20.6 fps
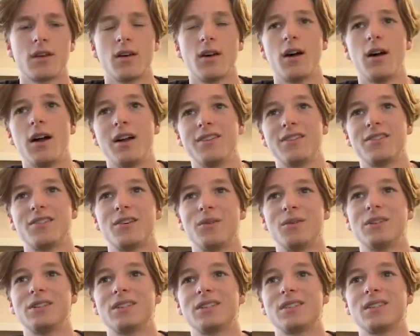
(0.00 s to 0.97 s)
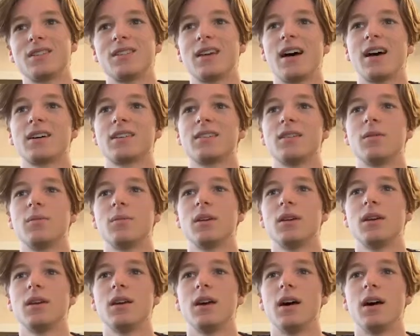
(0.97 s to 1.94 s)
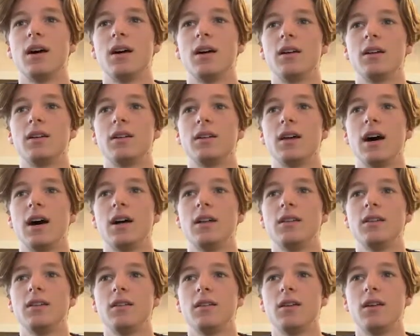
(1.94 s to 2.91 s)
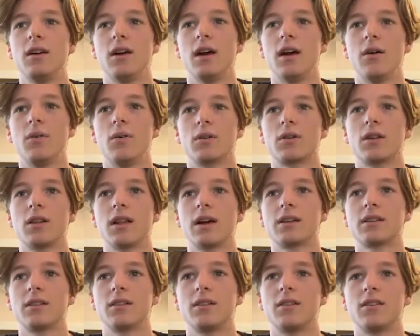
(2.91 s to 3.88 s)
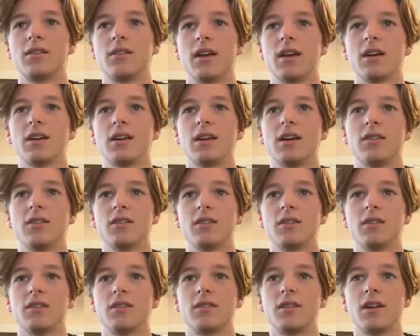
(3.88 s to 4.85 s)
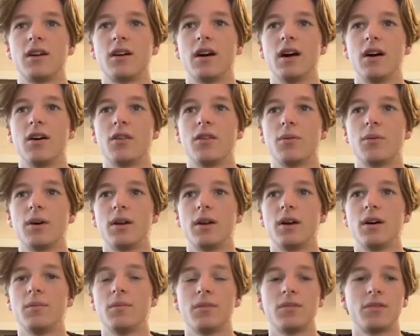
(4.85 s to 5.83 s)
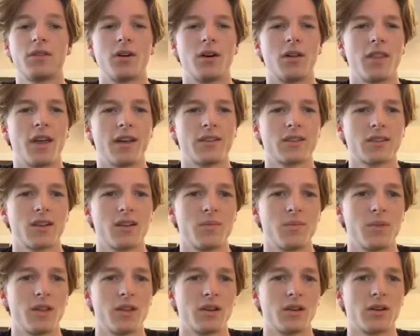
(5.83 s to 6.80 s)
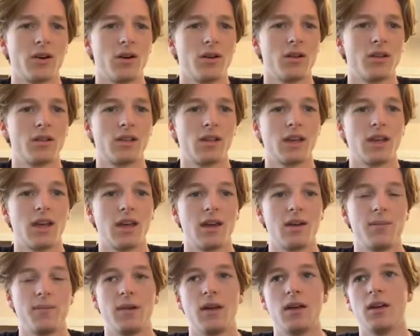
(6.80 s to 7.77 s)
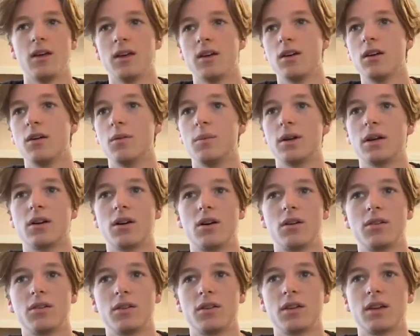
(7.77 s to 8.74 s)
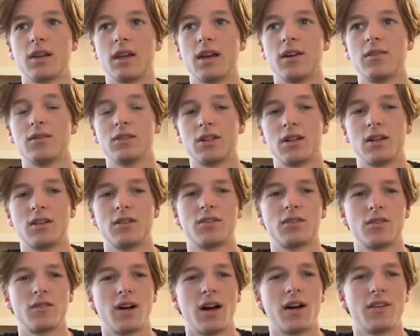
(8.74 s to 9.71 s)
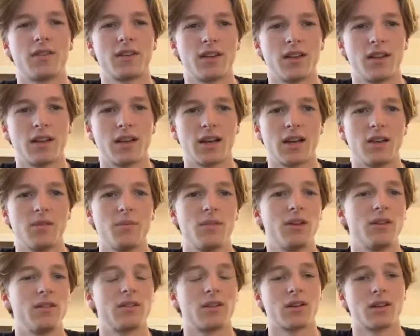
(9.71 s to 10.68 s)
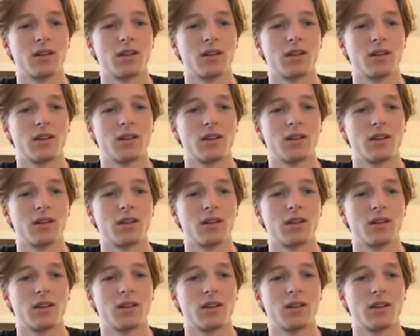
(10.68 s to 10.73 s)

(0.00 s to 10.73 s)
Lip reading: Alright, so we just attacked him. He died. And we'll collect this steak, and as you can see, our health went up. So that's going to be the goal of the game. You'll be going through the game trying to survive, killing enemies, and